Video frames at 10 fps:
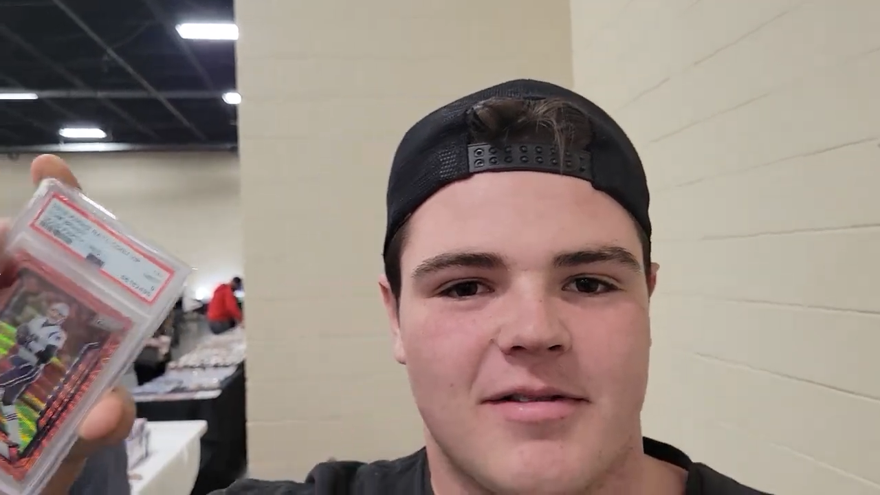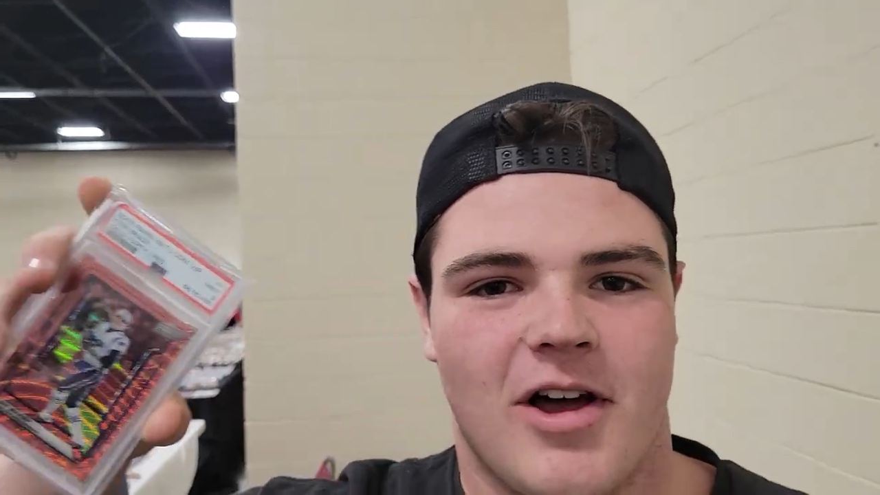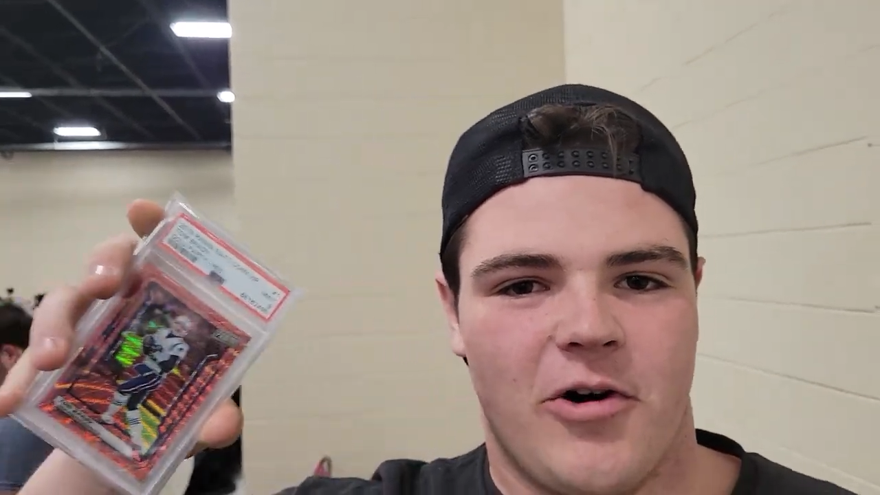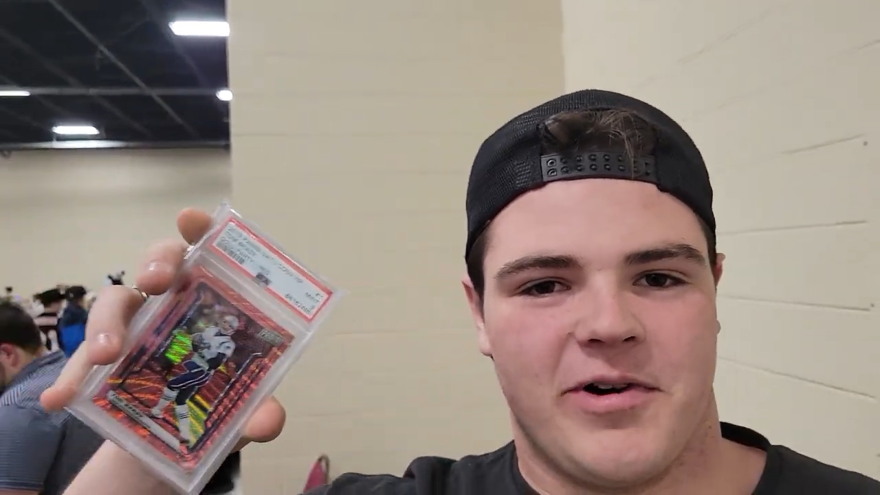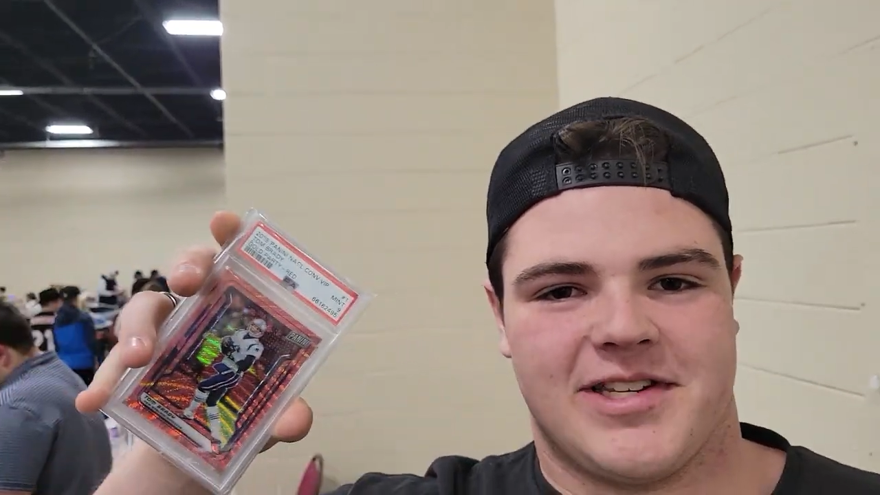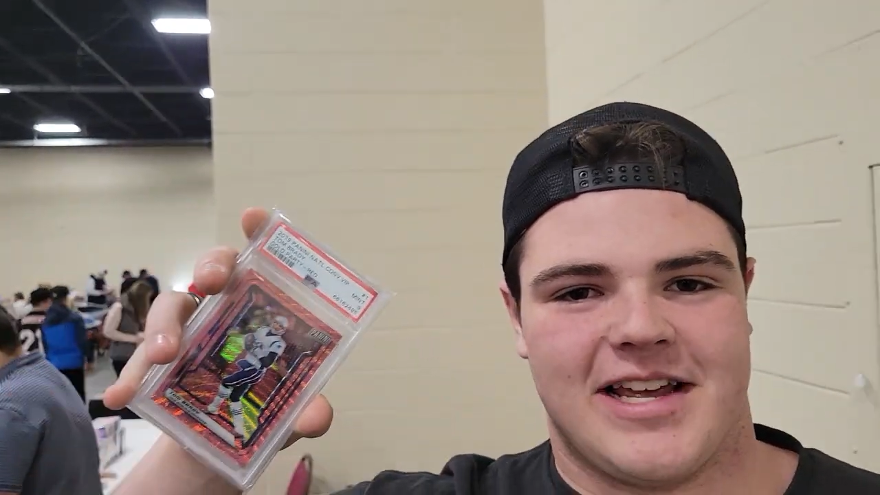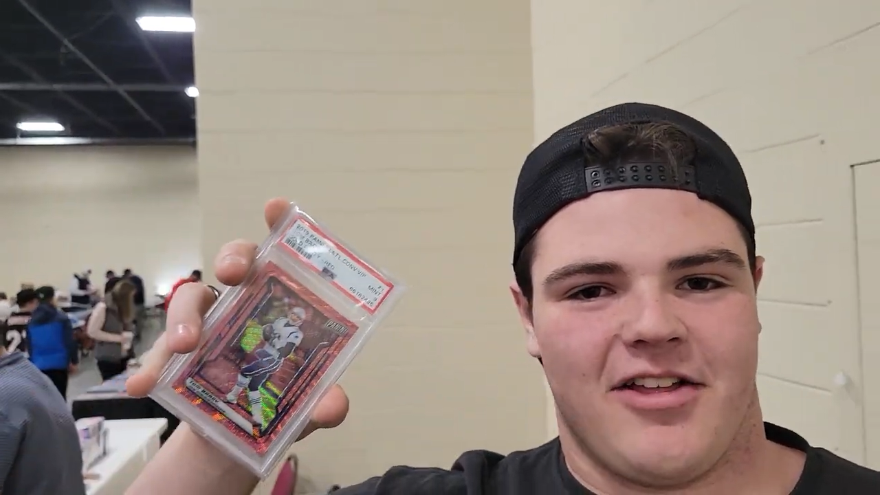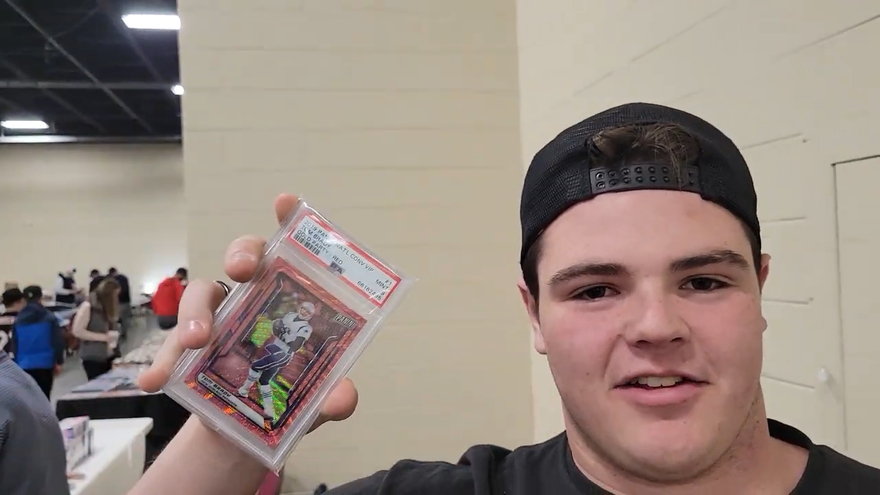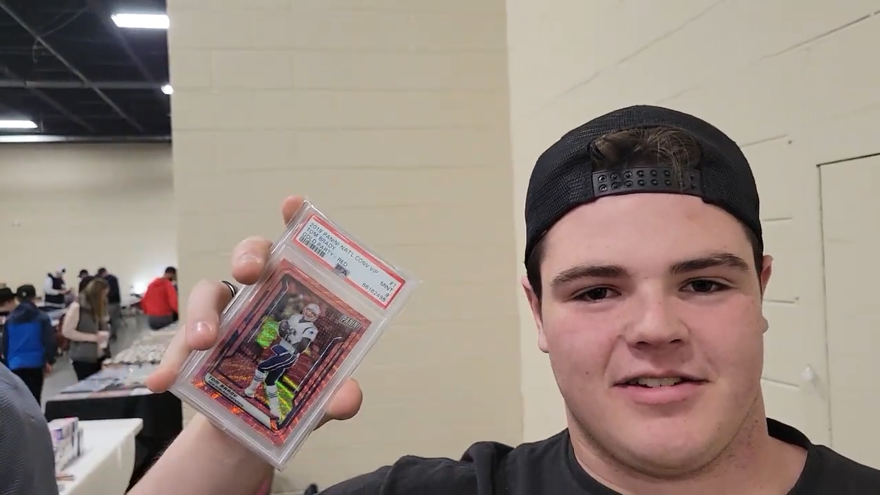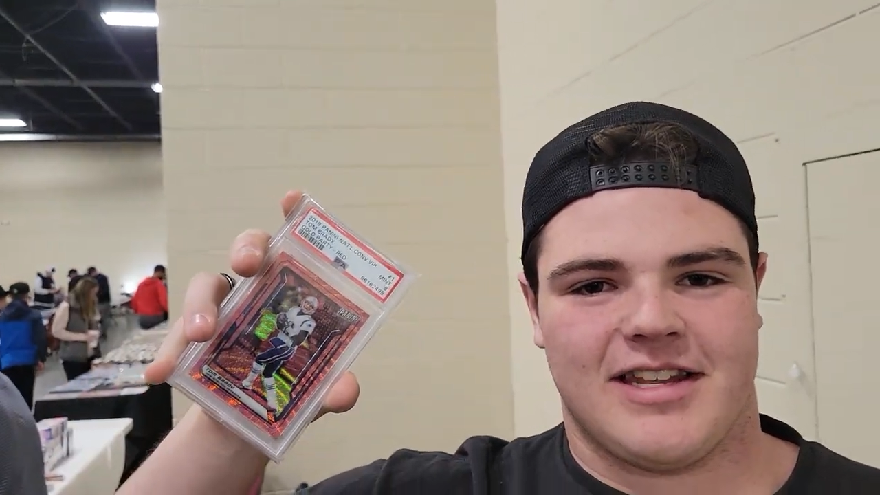Always
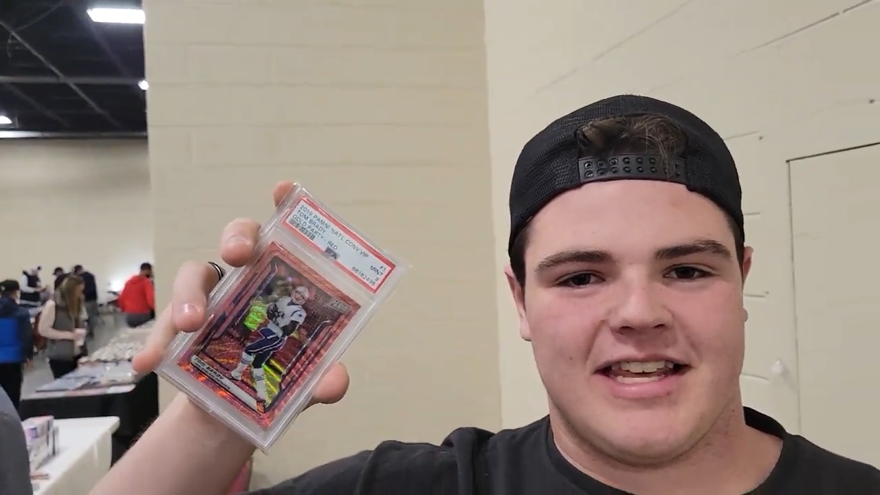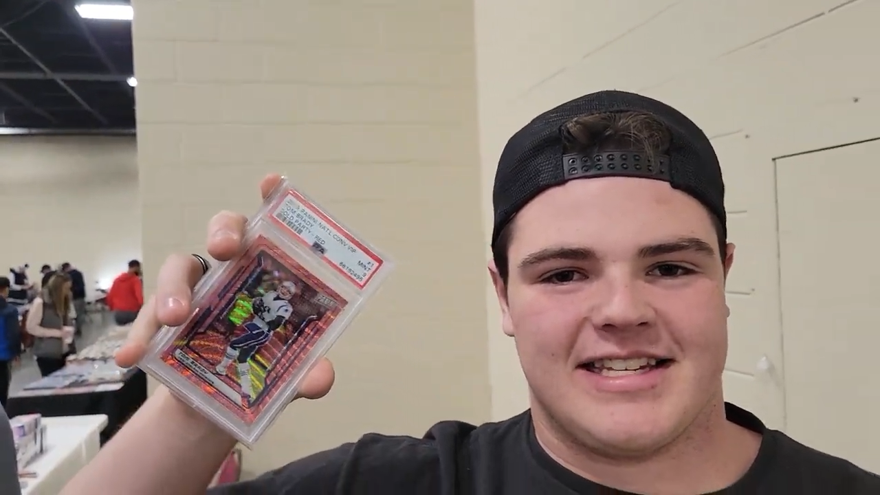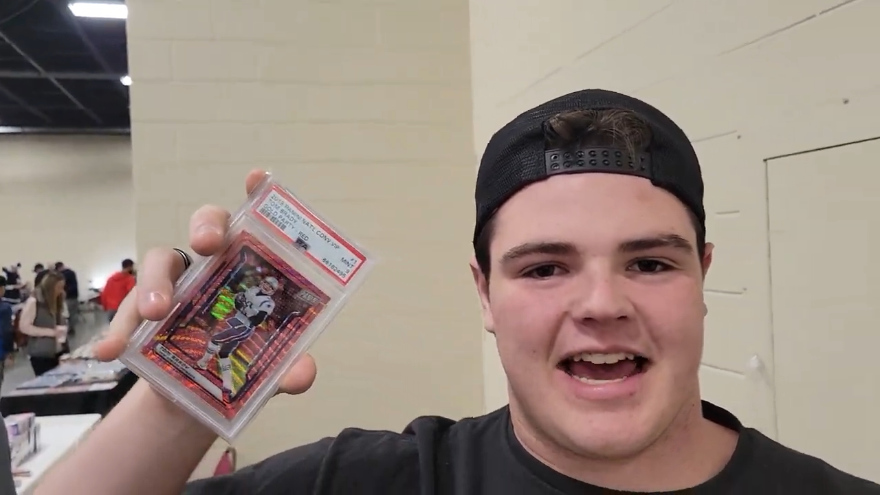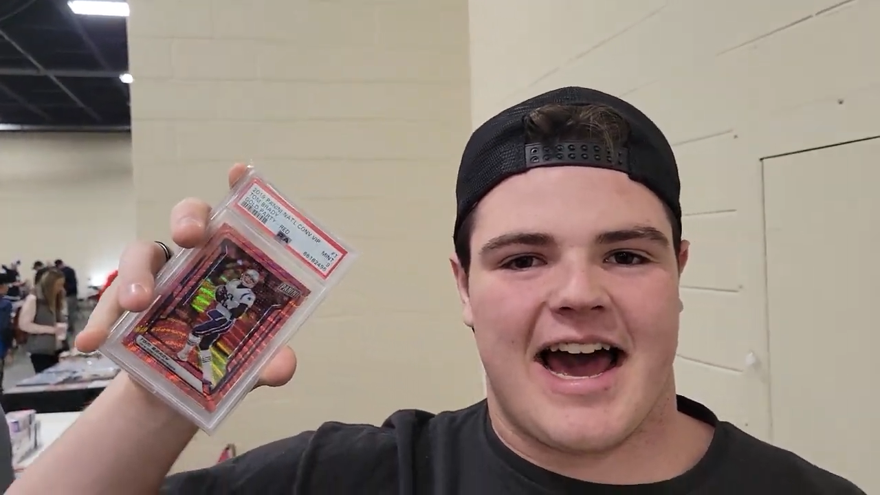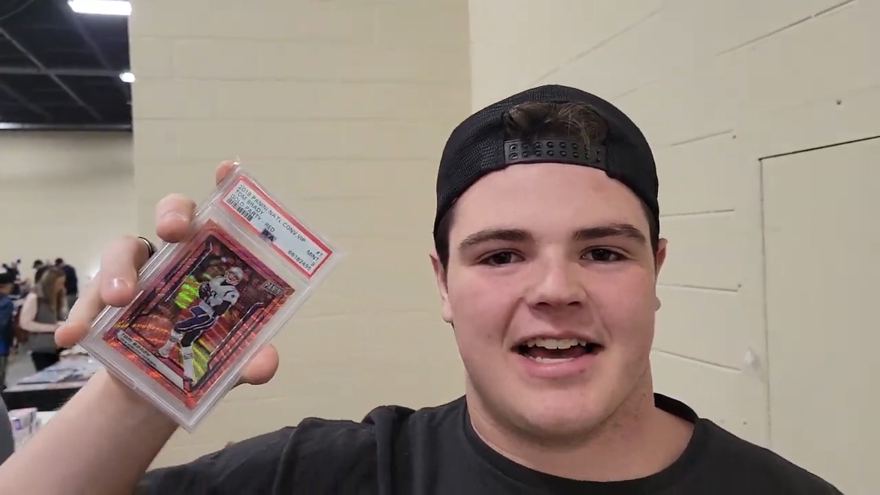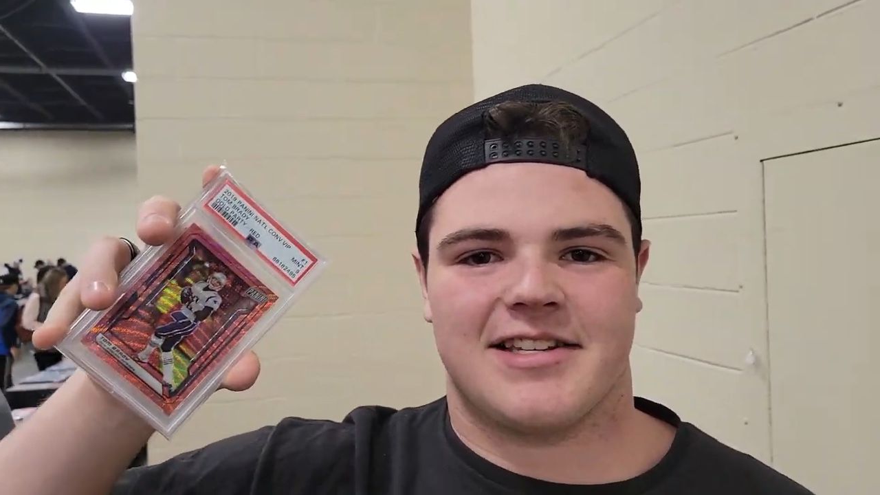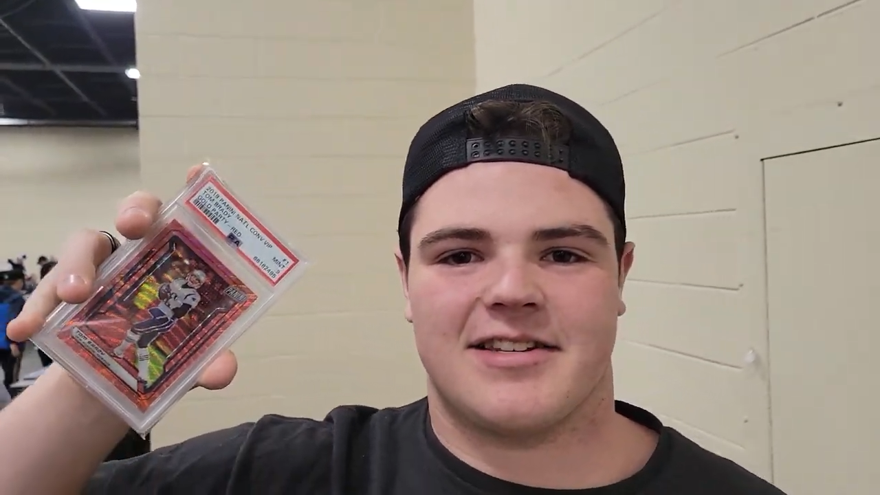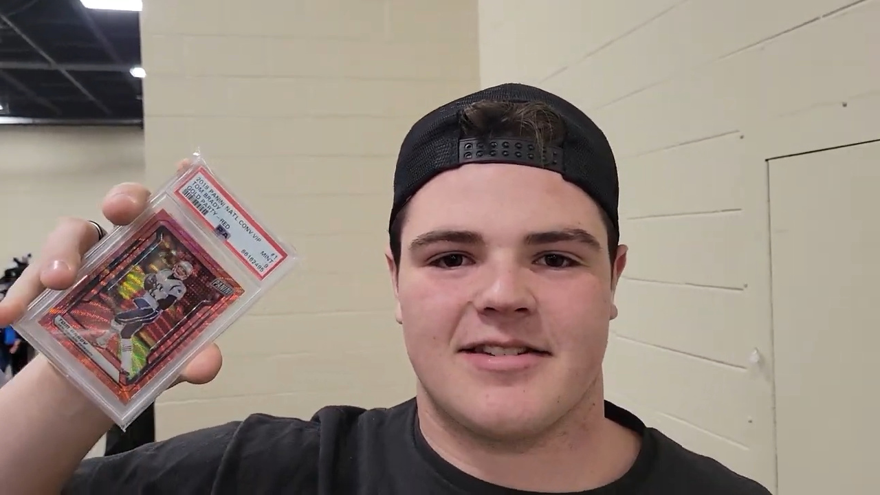selling to these guys.